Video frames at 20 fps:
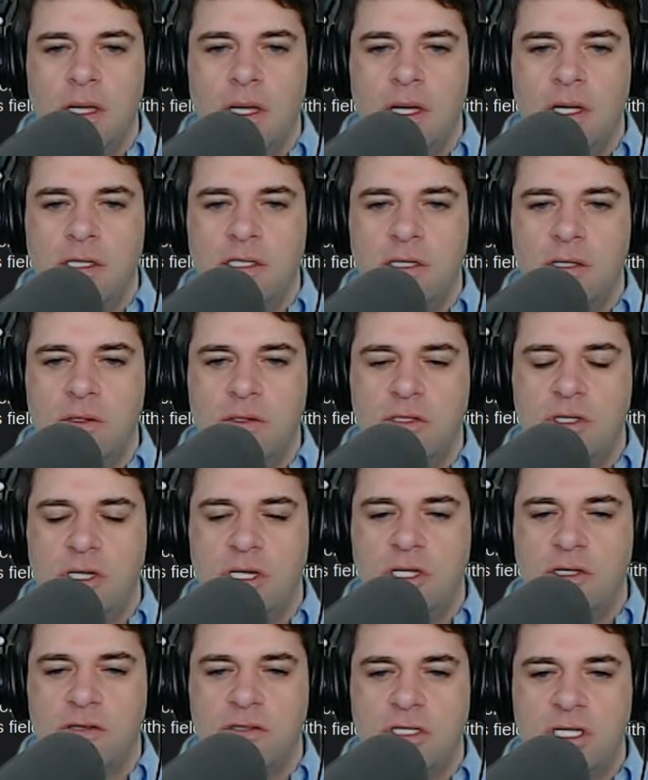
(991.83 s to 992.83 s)
So
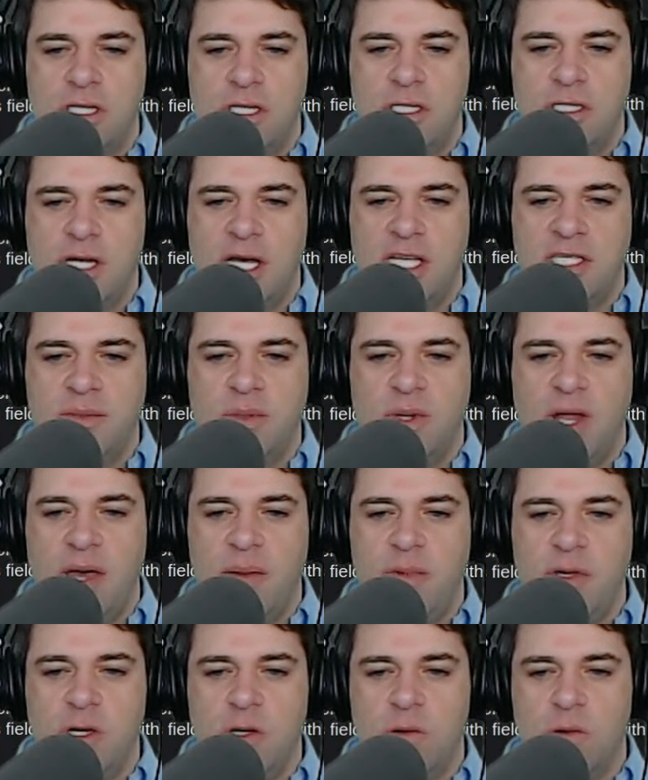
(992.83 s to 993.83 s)
these are synthesizable
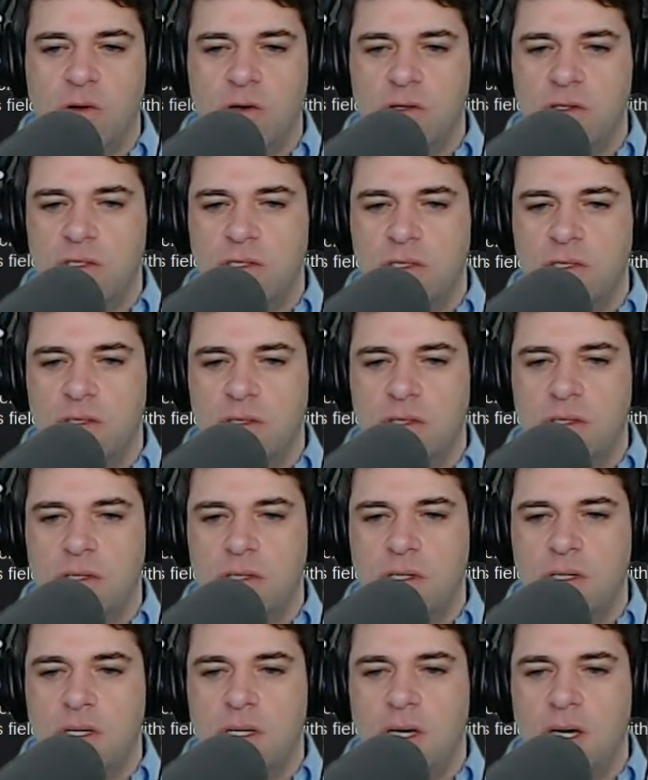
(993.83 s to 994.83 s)
IP cores,
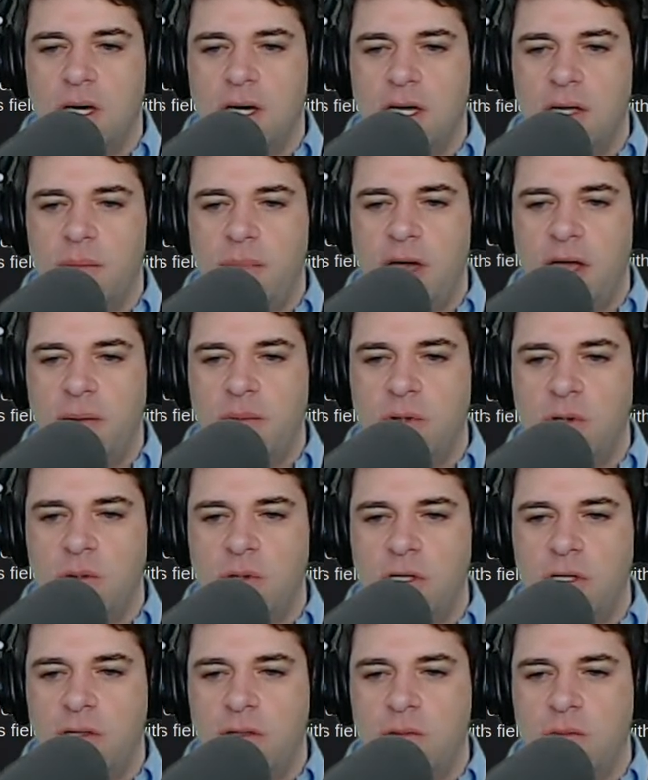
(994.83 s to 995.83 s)
compatible
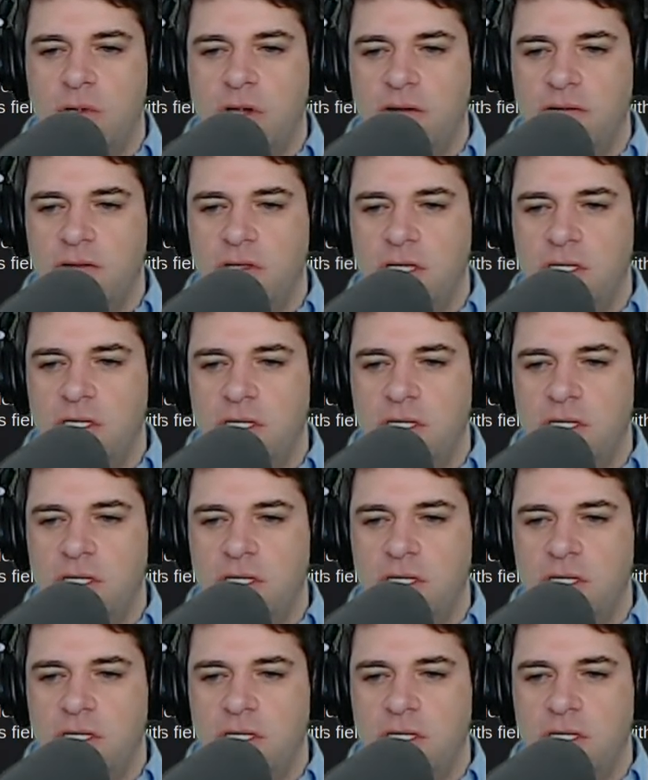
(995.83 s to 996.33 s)
with whatever these